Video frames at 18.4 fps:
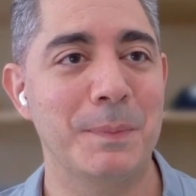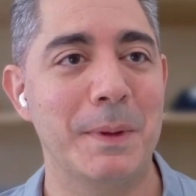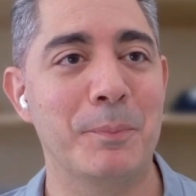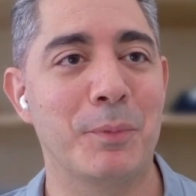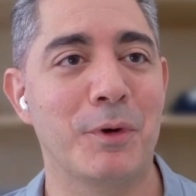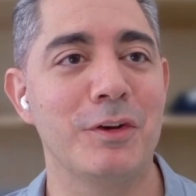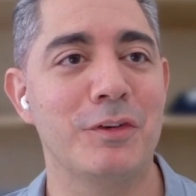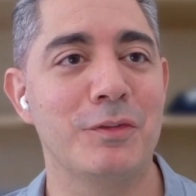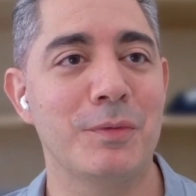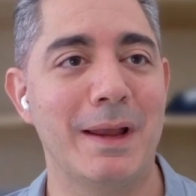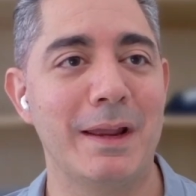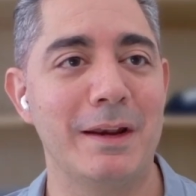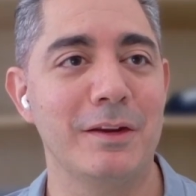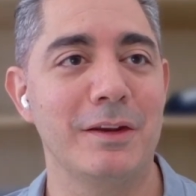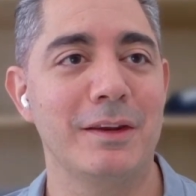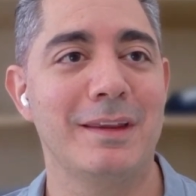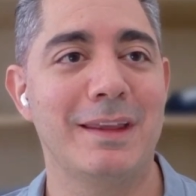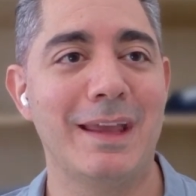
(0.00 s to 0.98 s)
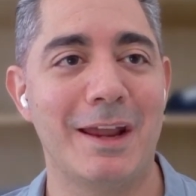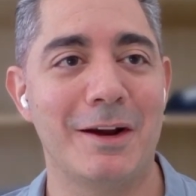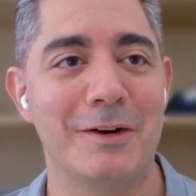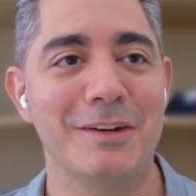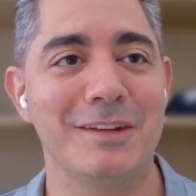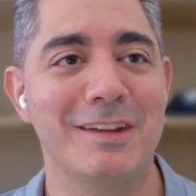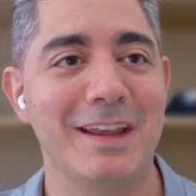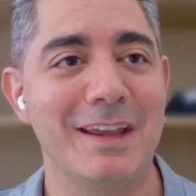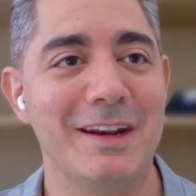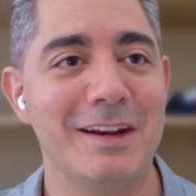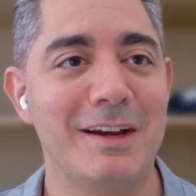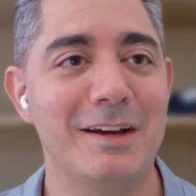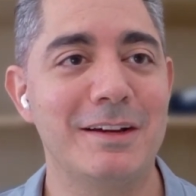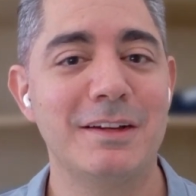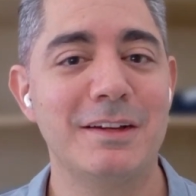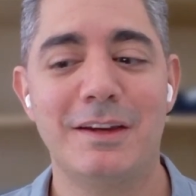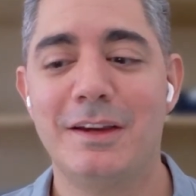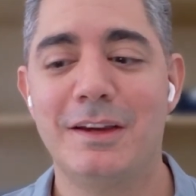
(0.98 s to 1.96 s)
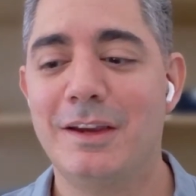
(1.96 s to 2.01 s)
people are trying to gather data
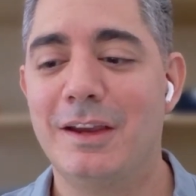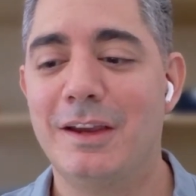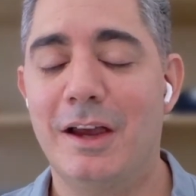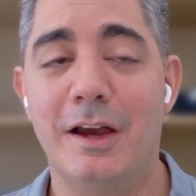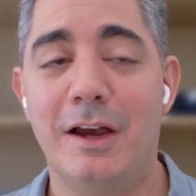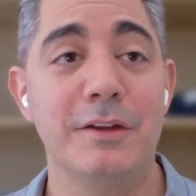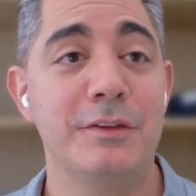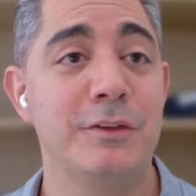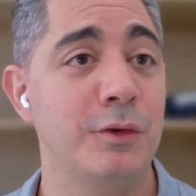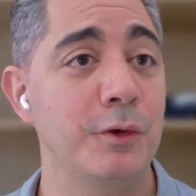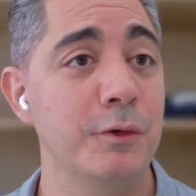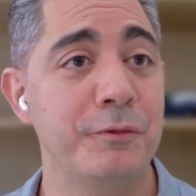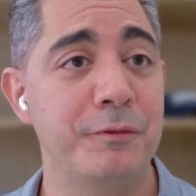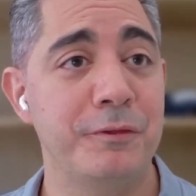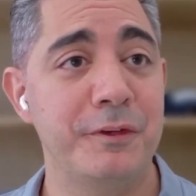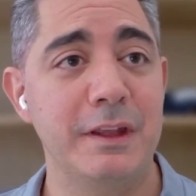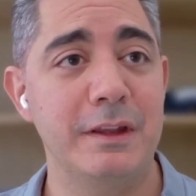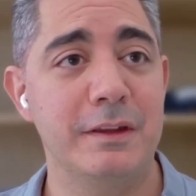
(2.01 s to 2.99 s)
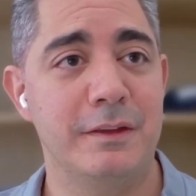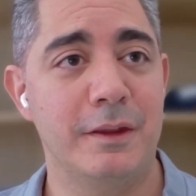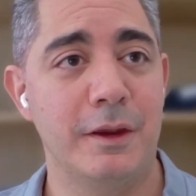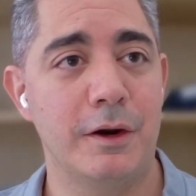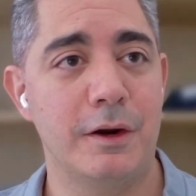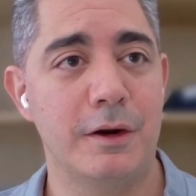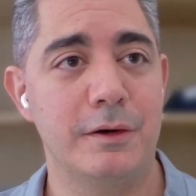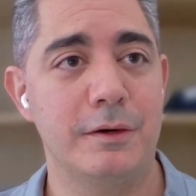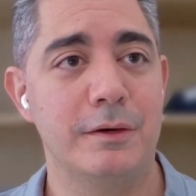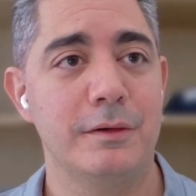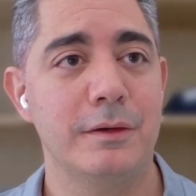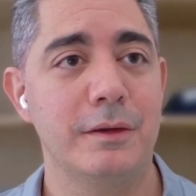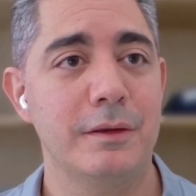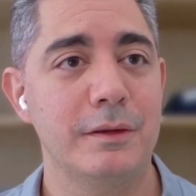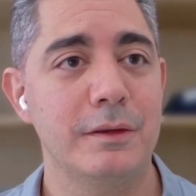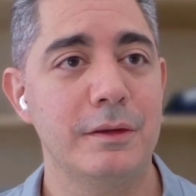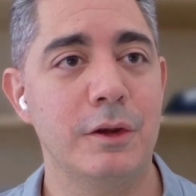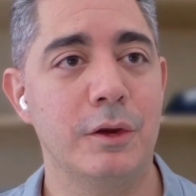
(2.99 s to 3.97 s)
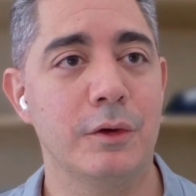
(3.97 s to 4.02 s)
to feed their,
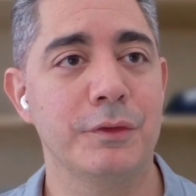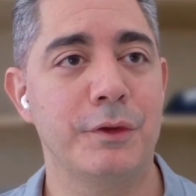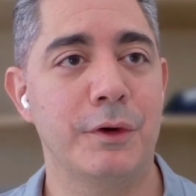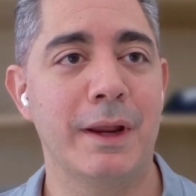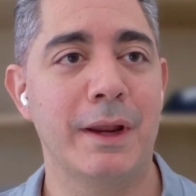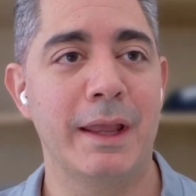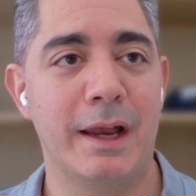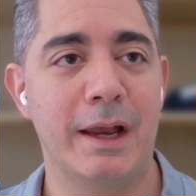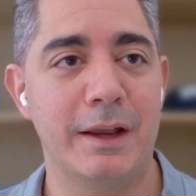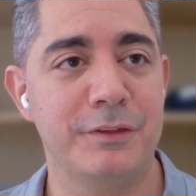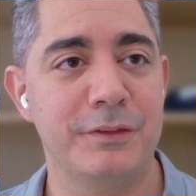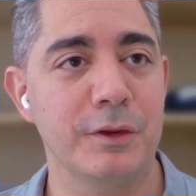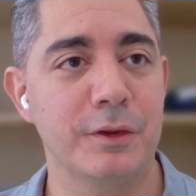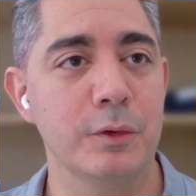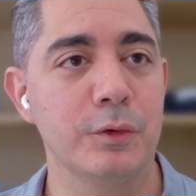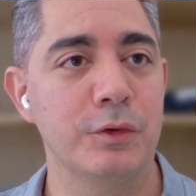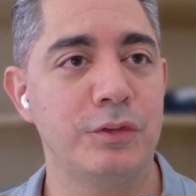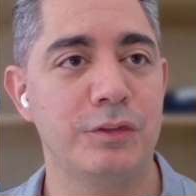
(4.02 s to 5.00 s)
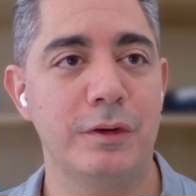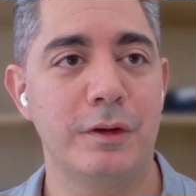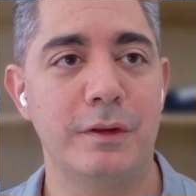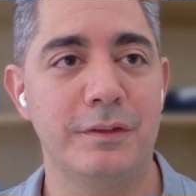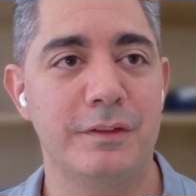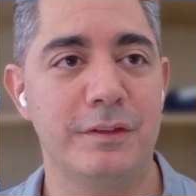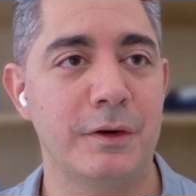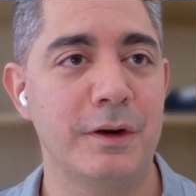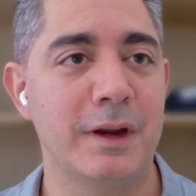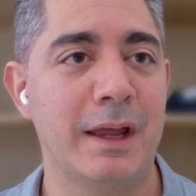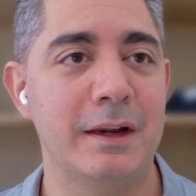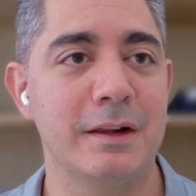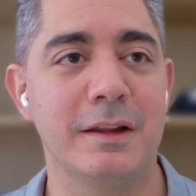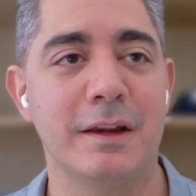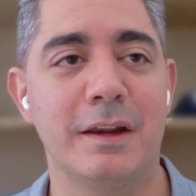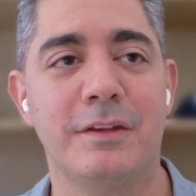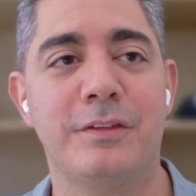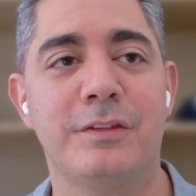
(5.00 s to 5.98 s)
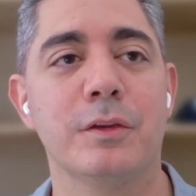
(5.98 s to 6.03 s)
their AI solutions, their
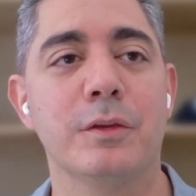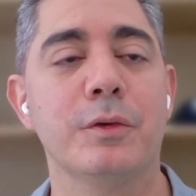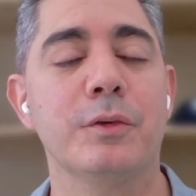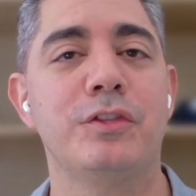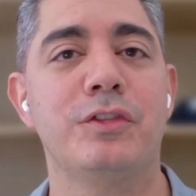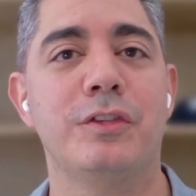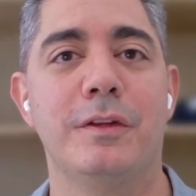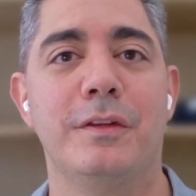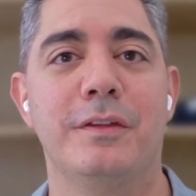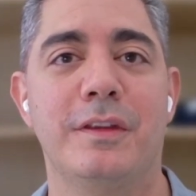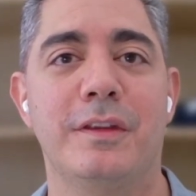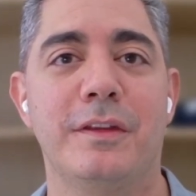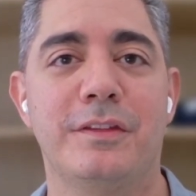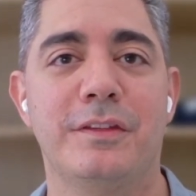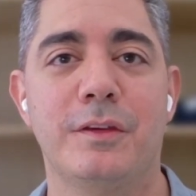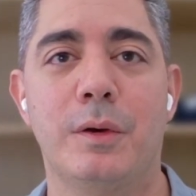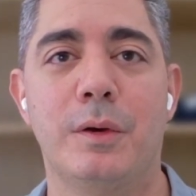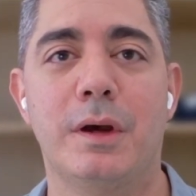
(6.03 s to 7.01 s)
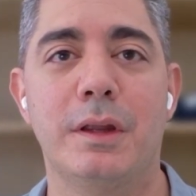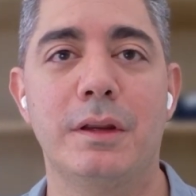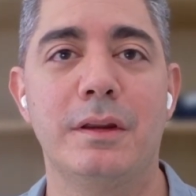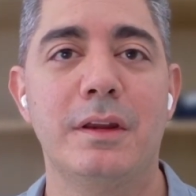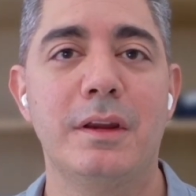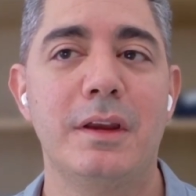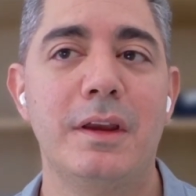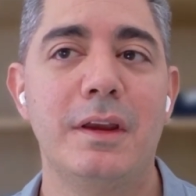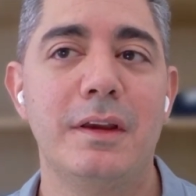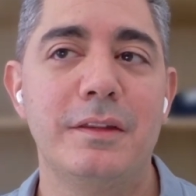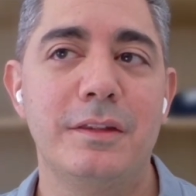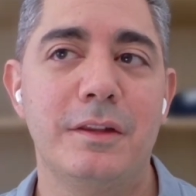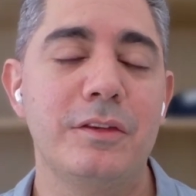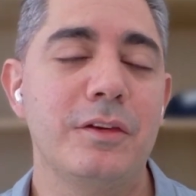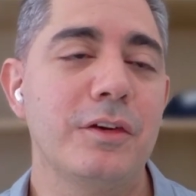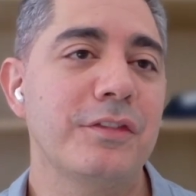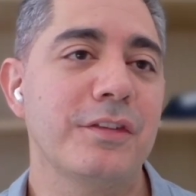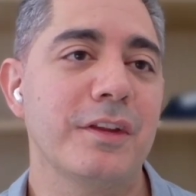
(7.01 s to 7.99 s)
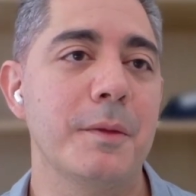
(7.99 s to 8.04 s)
analytics solutions, and so on.
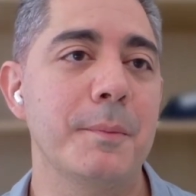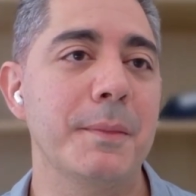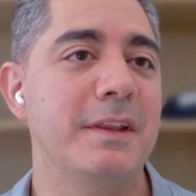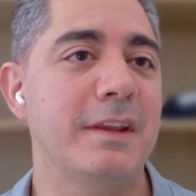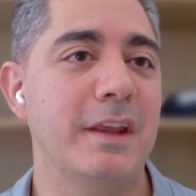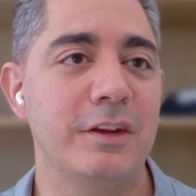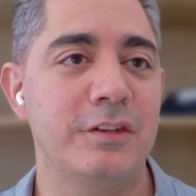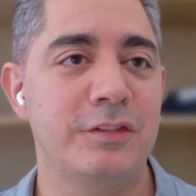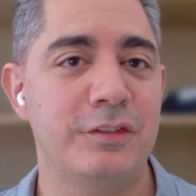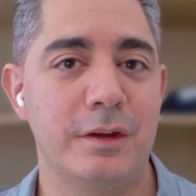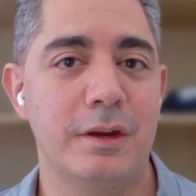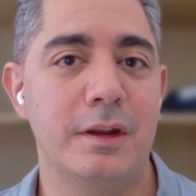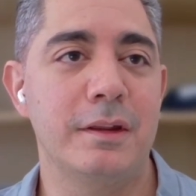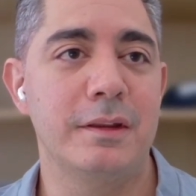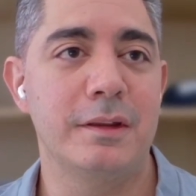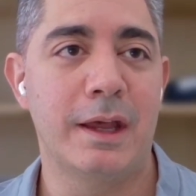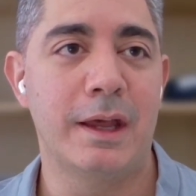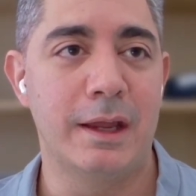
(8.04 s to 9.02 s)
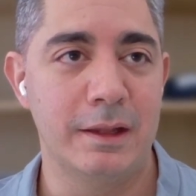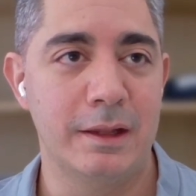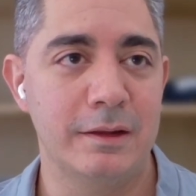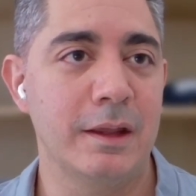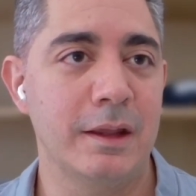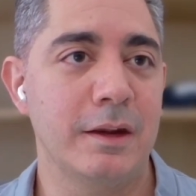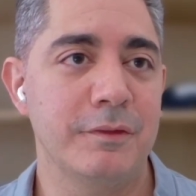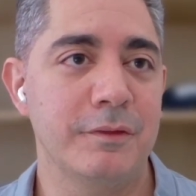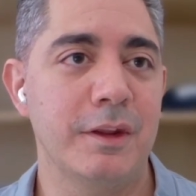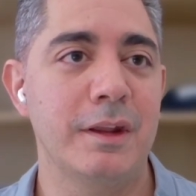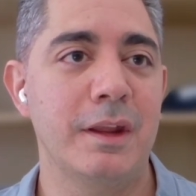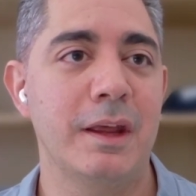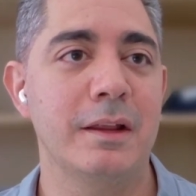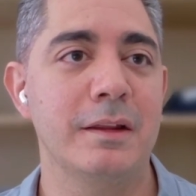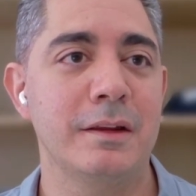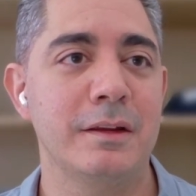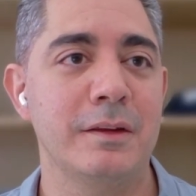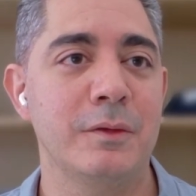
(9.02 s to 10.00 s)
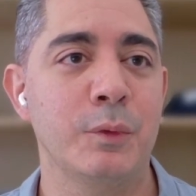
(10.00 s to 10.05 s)
think there's a limitation in that at the end of the
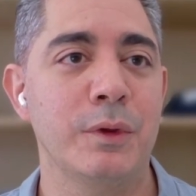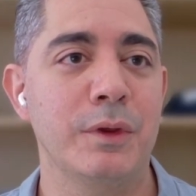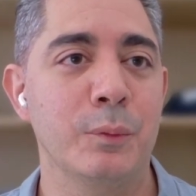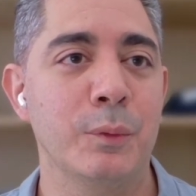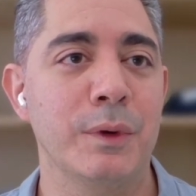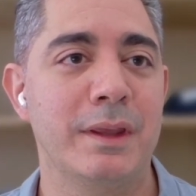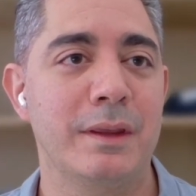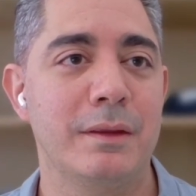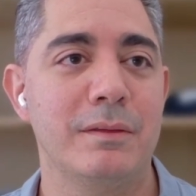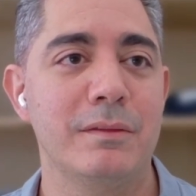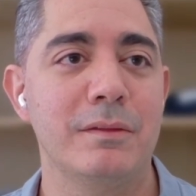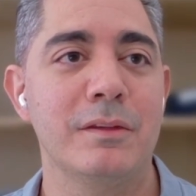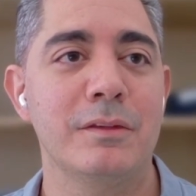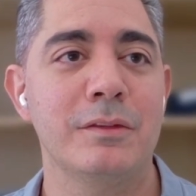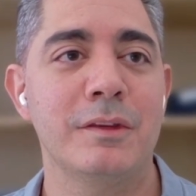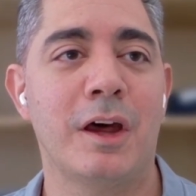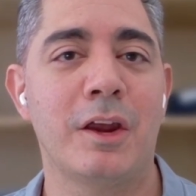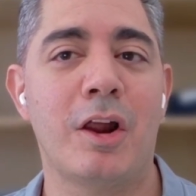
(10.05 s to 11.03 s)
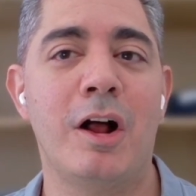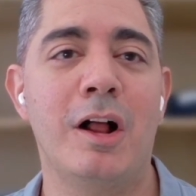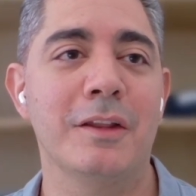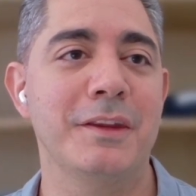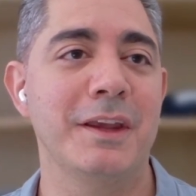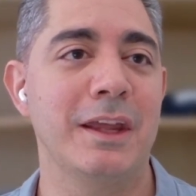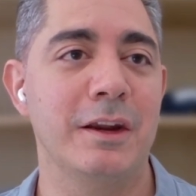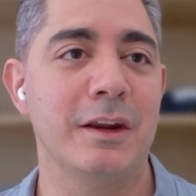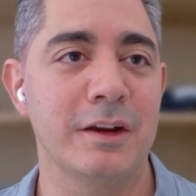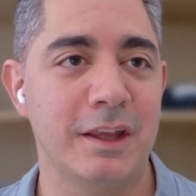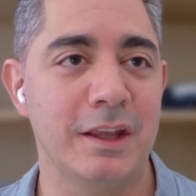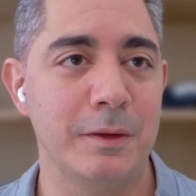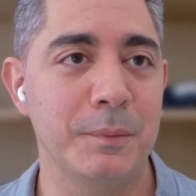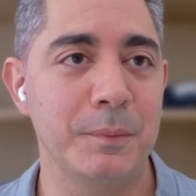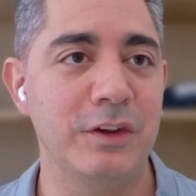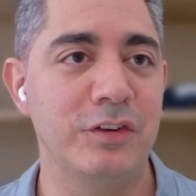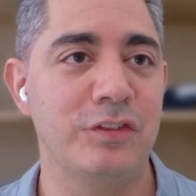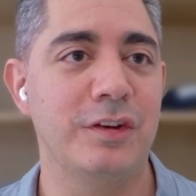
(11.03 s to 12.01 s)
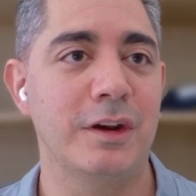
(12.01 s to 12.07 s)
day. Like we not all data can
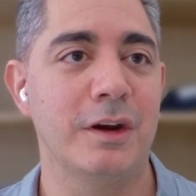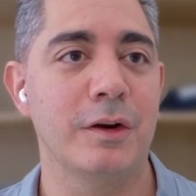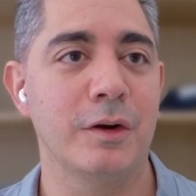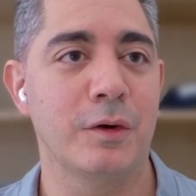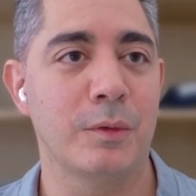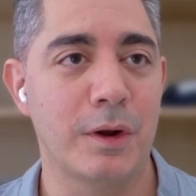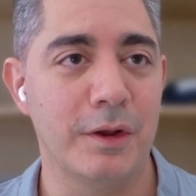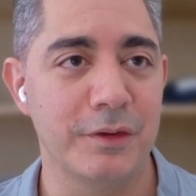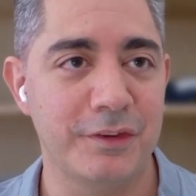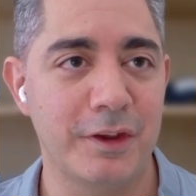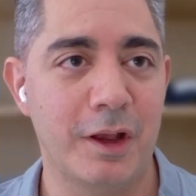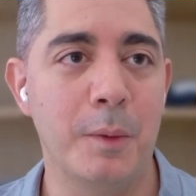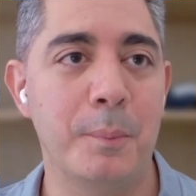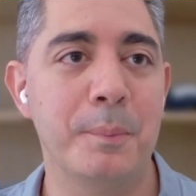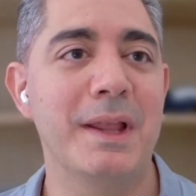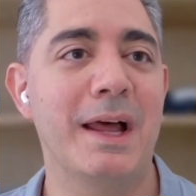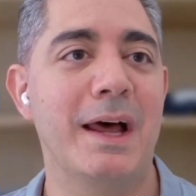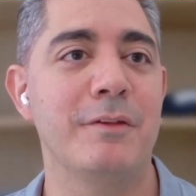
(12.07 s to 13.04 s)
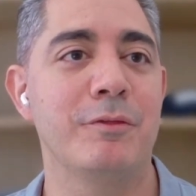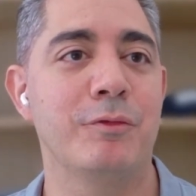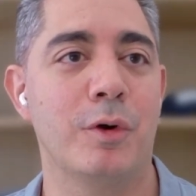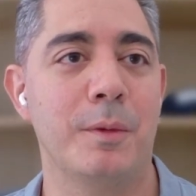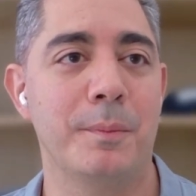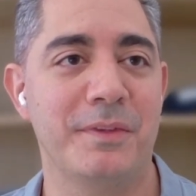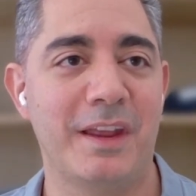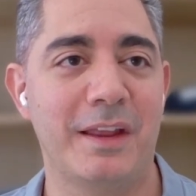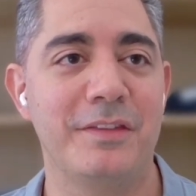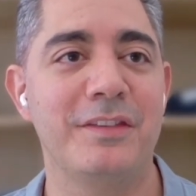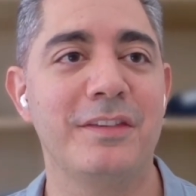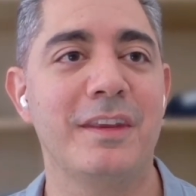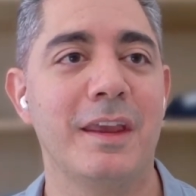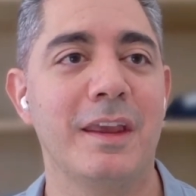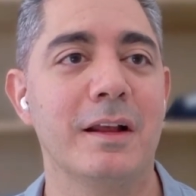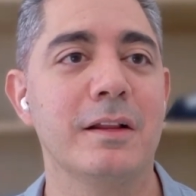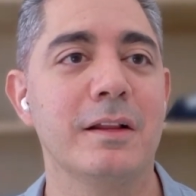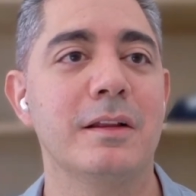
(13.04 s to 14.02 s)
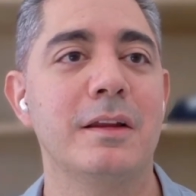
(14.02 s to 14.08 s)
be shared across all platforms at
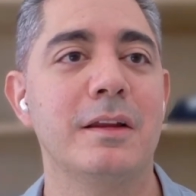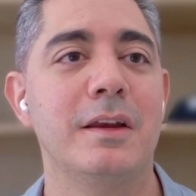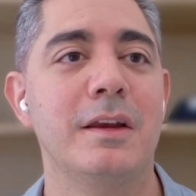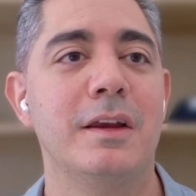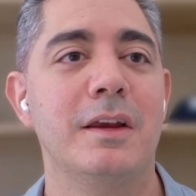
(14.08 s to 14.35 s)
scale.